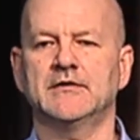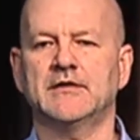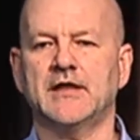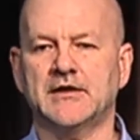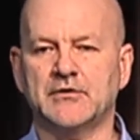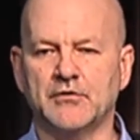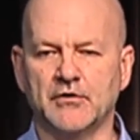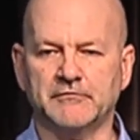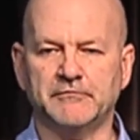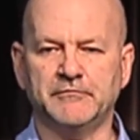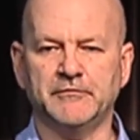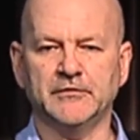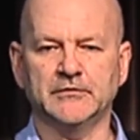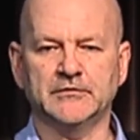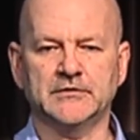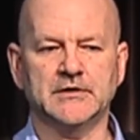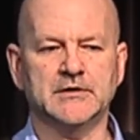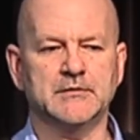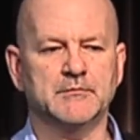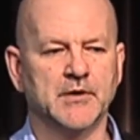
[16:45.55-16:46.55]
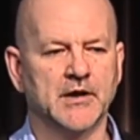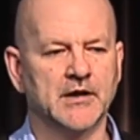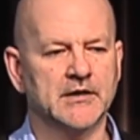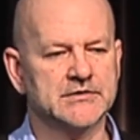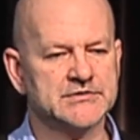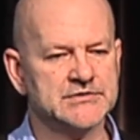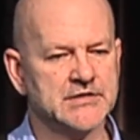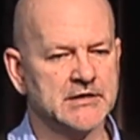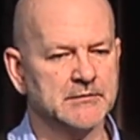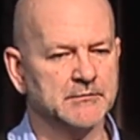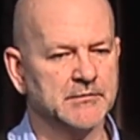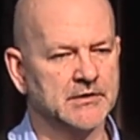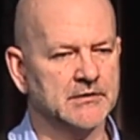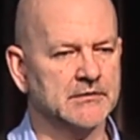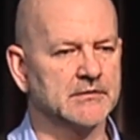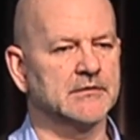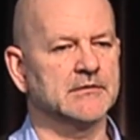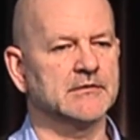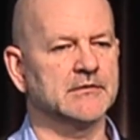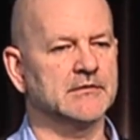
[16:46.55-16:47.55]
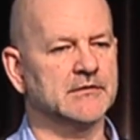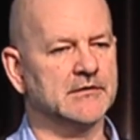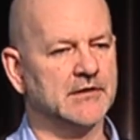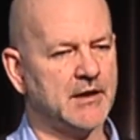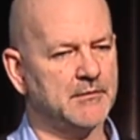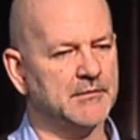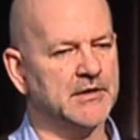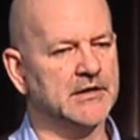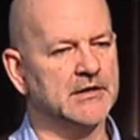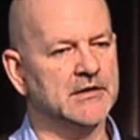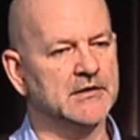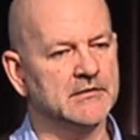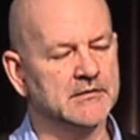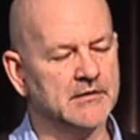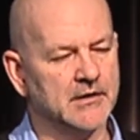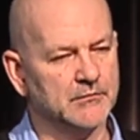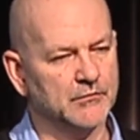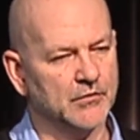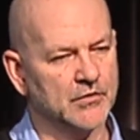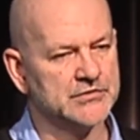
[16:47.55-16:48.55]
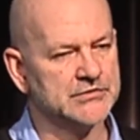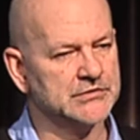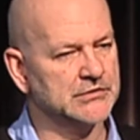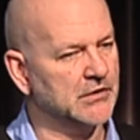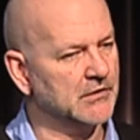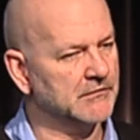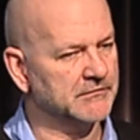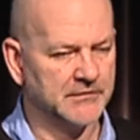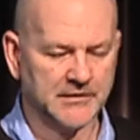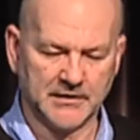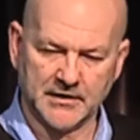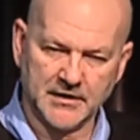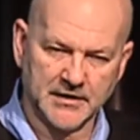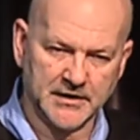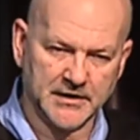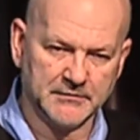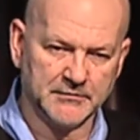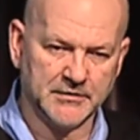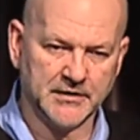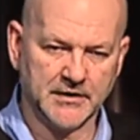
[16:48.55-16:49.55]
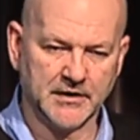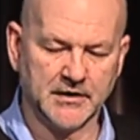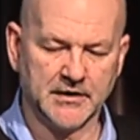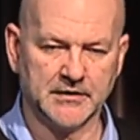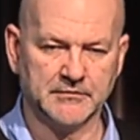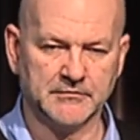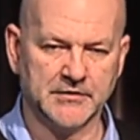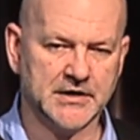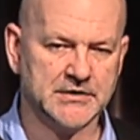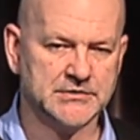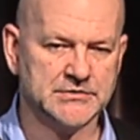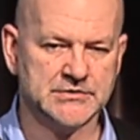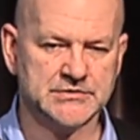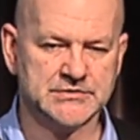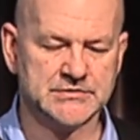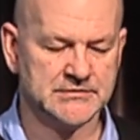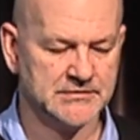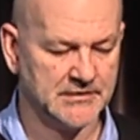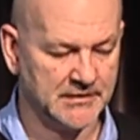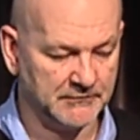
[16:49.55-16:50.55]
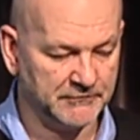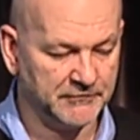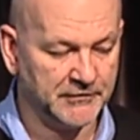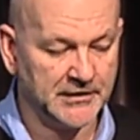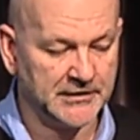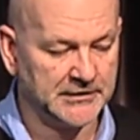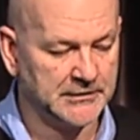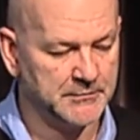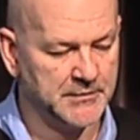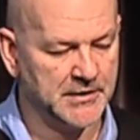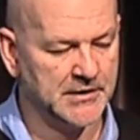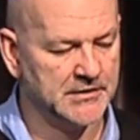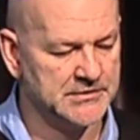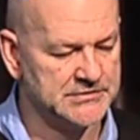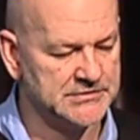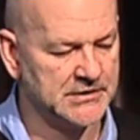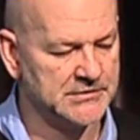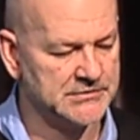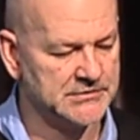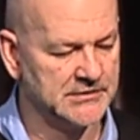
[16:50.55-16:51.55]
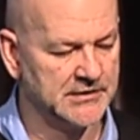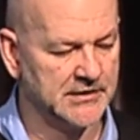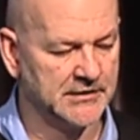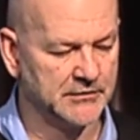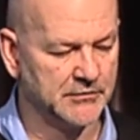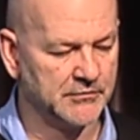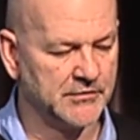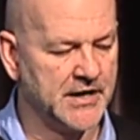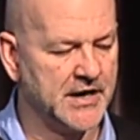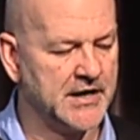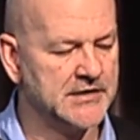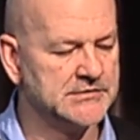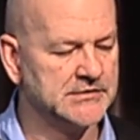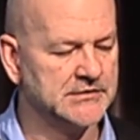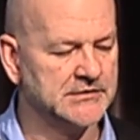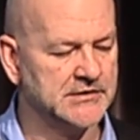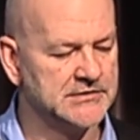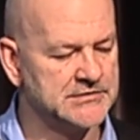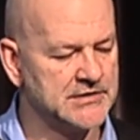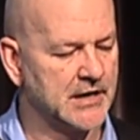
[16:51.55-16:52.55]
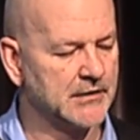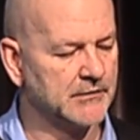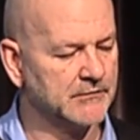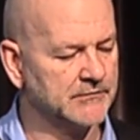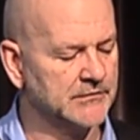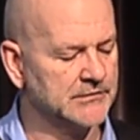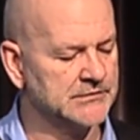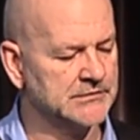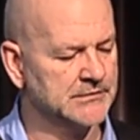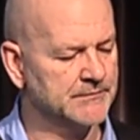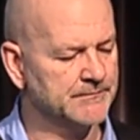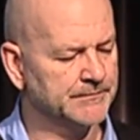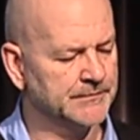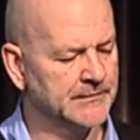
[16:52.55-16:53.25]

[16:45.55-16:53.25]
they got filled in by sediment coming in and washing off the high ranges and filling them in essentially and creating these aquifers.